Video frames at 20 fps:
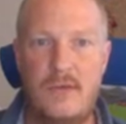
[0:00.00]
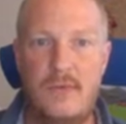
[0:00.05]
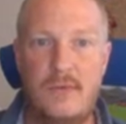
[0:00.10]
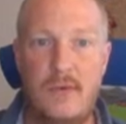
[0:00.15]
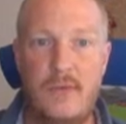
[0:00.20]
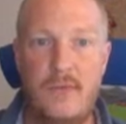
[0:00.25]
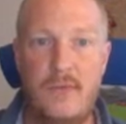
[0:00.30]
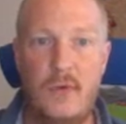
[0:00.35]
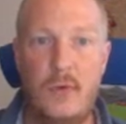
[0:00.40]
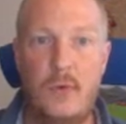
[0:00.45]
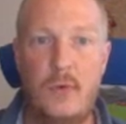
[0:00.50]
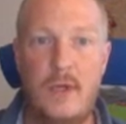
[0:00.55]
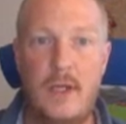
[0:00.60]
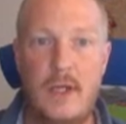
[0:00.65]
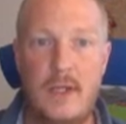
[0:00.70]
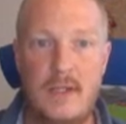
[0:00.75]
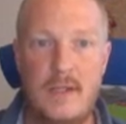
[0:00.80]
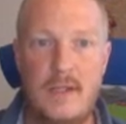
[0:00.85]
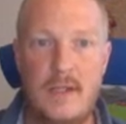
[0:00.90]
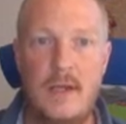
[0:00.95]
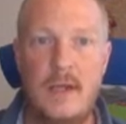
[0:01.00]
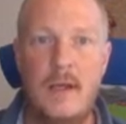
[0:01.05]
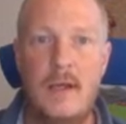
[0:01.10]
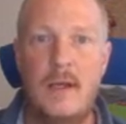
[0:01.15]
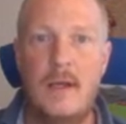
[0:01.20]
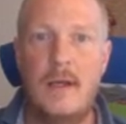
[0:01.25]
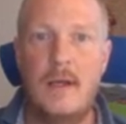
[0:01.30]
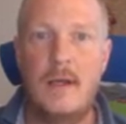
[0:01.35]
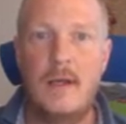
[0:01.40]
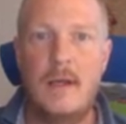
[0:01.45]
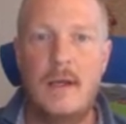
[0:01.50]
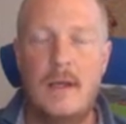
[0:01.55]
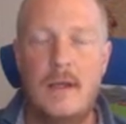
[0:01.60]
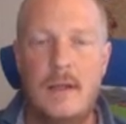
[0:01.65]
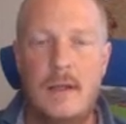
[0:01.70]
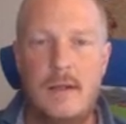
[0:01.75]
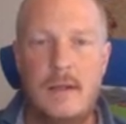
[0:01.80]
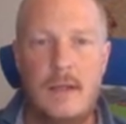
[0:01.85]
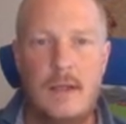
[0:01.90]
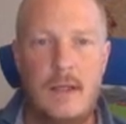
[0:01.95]
after a few days
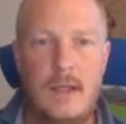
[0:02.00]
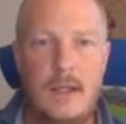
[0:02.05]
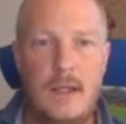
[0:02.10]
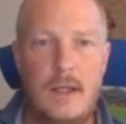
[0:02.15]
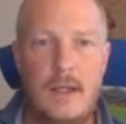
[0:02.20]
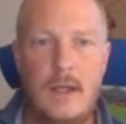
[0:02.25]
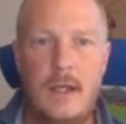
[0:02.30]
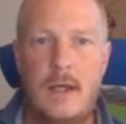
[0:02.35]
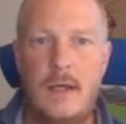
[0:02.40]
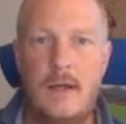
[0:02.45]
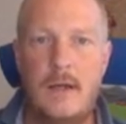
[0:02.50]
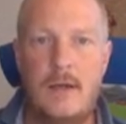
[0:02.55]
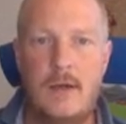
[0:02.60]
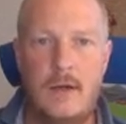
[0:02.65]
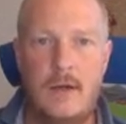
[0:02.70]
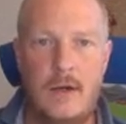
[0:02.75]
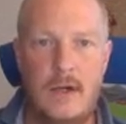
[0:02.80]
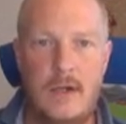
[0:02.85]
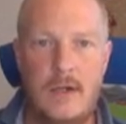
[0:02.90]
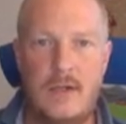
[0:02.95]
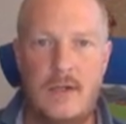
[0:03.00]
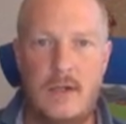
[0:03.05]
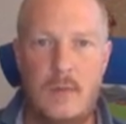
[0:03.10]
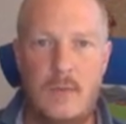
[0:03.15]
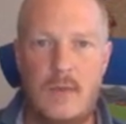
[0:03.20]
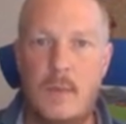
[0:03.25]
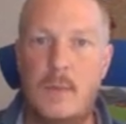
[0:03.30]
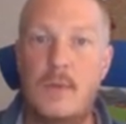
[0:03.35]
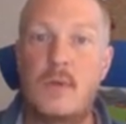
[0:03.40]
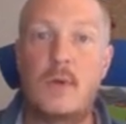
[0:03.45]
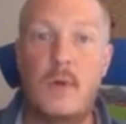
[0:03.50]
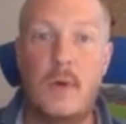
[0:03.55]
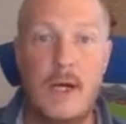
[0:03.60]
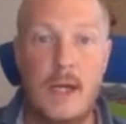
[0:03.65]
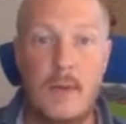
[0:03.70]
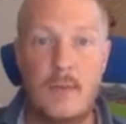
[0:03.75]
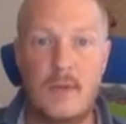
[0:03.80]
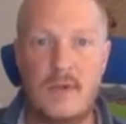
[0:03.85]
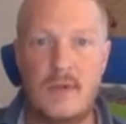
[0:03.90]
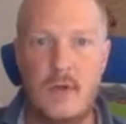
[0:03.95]
there are some
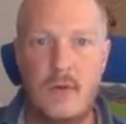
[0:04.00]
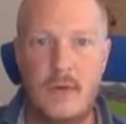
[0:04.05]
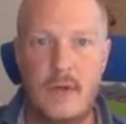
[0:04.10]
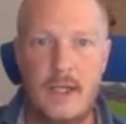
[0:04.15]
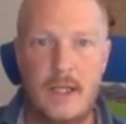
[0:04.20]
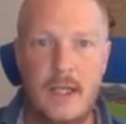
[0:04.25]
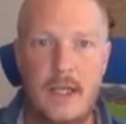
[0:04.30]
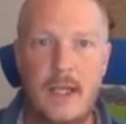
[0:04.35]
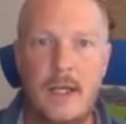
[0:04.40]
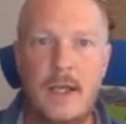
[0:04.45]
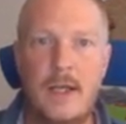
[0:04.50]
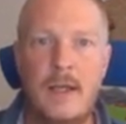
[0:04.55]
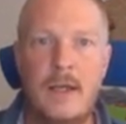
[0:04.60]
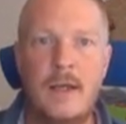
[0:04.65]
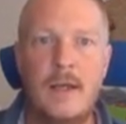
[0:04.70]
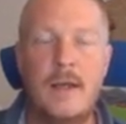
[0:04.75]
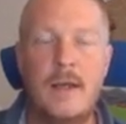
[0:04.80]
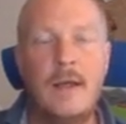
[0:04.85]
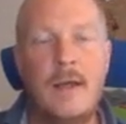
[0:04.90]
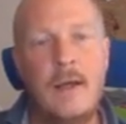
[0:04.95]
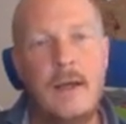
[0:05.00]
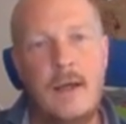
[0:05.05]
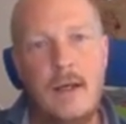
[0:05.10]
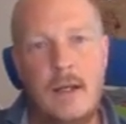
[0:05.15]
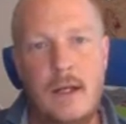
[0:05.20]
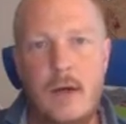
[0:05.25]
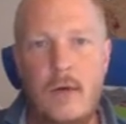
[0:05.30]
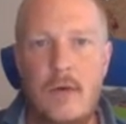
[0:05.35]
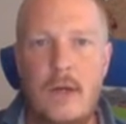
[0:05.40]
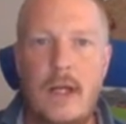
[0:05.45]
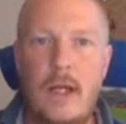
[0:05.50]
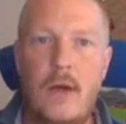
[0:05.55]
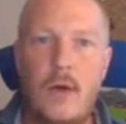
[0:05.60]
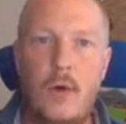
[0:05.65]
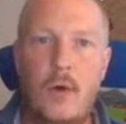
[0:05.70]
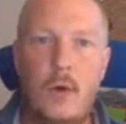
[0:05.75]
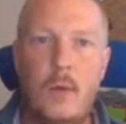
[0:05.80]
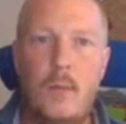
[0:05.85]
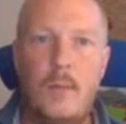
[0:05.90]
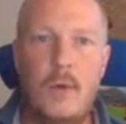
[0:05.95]
subscribers already. And I really
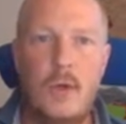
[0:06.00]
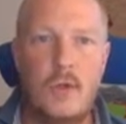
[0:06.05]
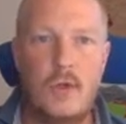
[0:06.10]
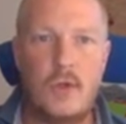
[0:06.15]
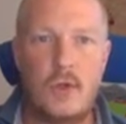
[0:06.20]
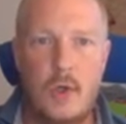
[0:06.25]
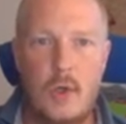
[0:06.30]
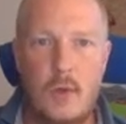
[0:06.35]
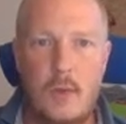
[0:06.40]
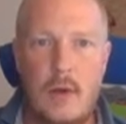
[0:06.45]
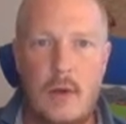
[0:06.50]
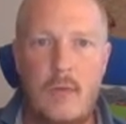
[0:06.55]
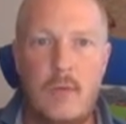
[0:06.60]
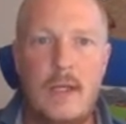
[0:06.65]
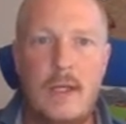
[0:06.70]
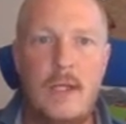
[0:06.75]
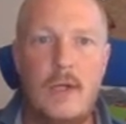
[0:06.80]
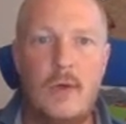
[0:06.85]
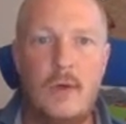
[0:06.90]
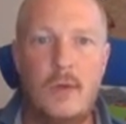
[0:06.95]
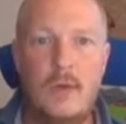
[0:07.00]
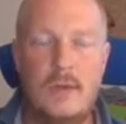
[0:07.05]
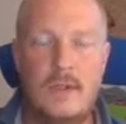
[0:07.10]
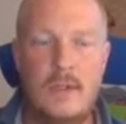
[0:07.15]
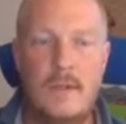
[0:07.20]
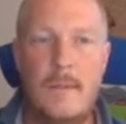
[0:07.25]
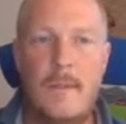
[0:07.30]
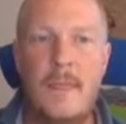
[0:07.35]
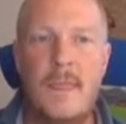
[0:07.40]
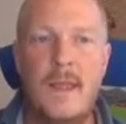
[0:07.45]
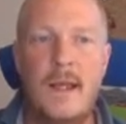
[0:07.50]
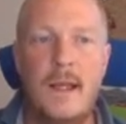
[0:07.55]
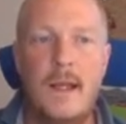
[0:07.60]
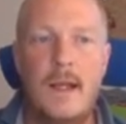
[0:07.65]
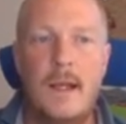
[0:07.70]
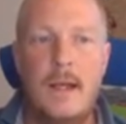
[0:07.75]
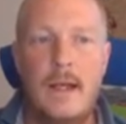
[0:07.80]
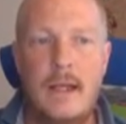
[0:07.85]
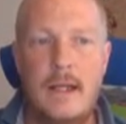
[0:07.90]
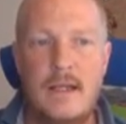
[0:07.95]
hope you enjoy my videos.
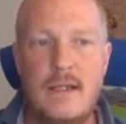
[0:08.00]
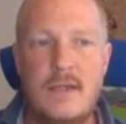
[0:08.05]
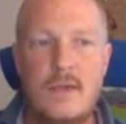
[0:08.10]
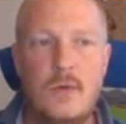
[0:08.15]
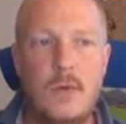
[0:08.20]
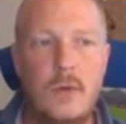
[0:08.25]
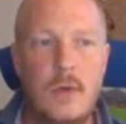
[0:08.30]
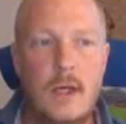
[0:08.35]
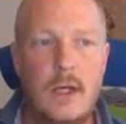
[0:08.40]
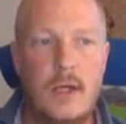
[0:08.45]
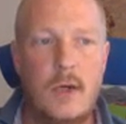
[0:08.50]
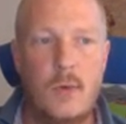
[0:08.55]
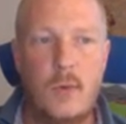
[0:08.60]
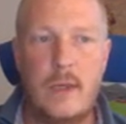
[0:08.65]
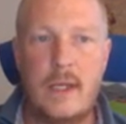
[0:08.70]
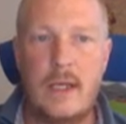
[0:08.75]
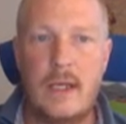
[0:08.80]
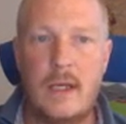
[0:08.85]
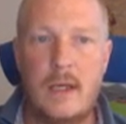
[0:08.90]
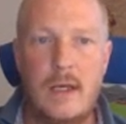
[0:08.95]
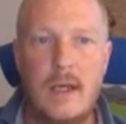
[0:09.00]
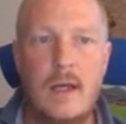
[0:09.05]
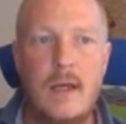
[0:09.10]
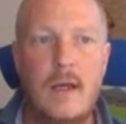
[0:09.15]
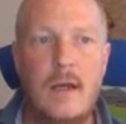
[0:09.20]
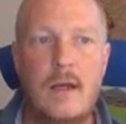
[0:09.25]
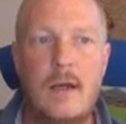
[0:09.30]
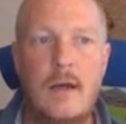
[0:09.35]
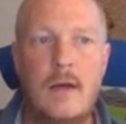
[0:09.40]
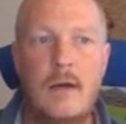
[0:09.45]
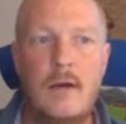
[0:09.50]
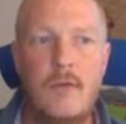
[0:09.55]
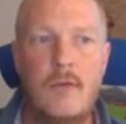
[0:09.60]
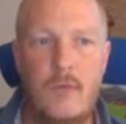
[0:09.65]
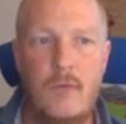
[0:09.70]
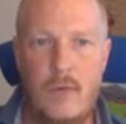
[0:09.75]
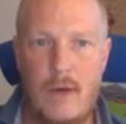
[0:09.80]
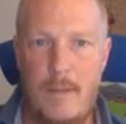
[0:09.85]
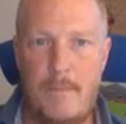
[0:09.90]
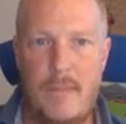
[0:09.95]
Let's do a quick
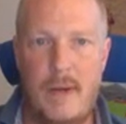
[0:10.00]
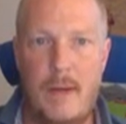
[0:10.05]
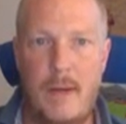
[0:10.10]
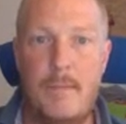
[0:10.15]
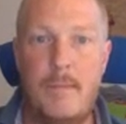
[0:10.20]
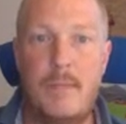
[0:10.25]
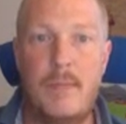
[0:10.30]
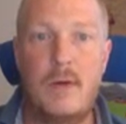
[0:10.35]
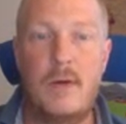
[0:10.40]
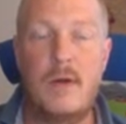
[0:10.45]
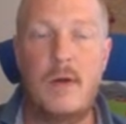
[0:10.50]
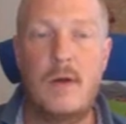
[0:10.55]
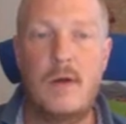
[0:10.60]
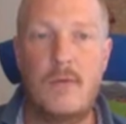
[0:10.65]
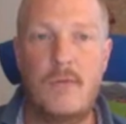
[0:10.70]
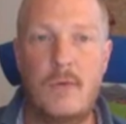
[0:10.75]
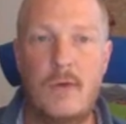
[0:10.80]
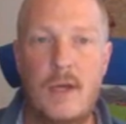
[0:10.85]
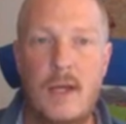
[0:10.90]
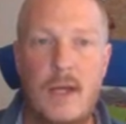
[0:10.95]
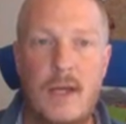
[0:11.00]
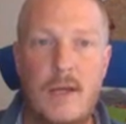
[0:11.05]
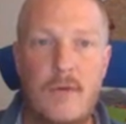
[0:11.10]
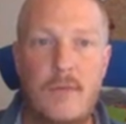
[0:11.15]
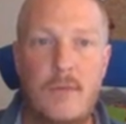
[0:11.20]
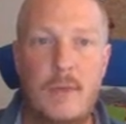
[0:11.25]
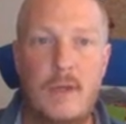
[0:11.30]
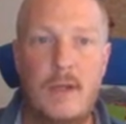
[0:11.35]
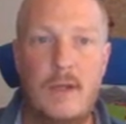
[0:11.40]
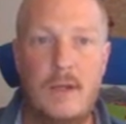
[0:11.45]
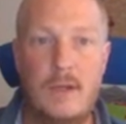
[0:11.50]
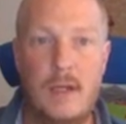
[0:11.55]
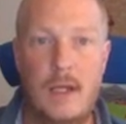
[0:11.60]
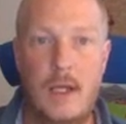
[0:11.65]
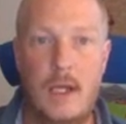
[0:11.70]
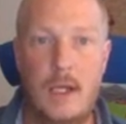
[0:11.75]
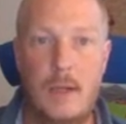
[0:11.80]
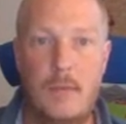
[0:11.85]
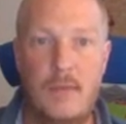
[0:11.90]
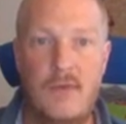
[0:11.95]
wrap up of what I have been
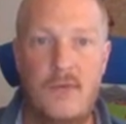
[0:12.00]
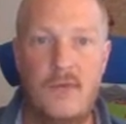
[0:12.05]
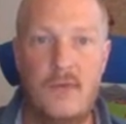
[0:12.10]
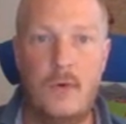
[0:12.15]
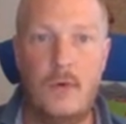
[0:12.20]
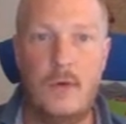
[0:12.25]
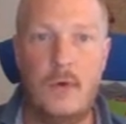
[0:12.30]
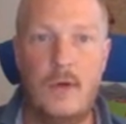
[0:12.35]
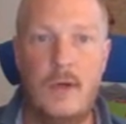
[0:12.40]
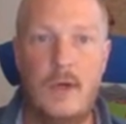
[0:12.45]
telling before.